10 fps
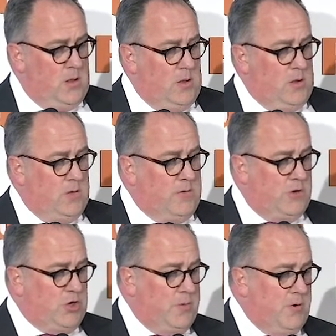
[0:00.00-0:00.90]
So
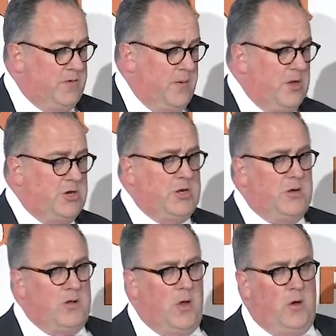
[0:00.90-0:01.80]
Jupiter, as I mentioned,
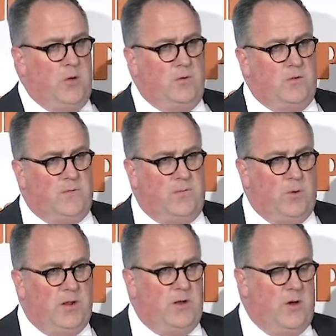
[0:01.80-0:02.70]
owns
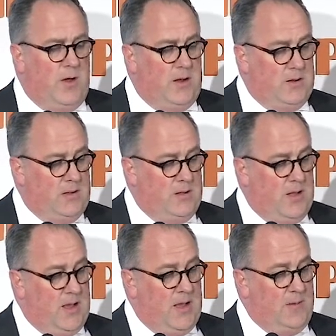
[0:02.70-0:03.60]

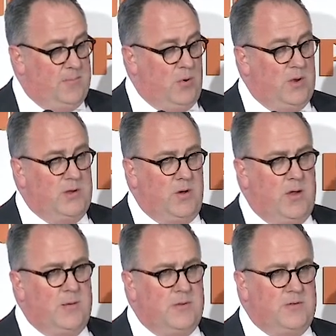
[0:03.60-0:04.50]

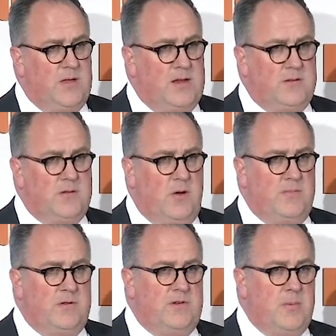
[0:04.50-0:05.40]
49.9% of the
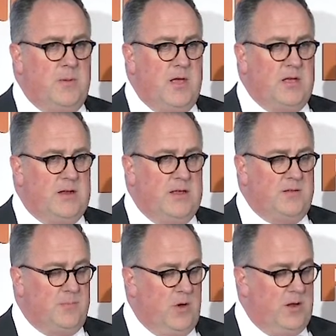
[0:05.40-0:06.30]
Tshipi manganese mine,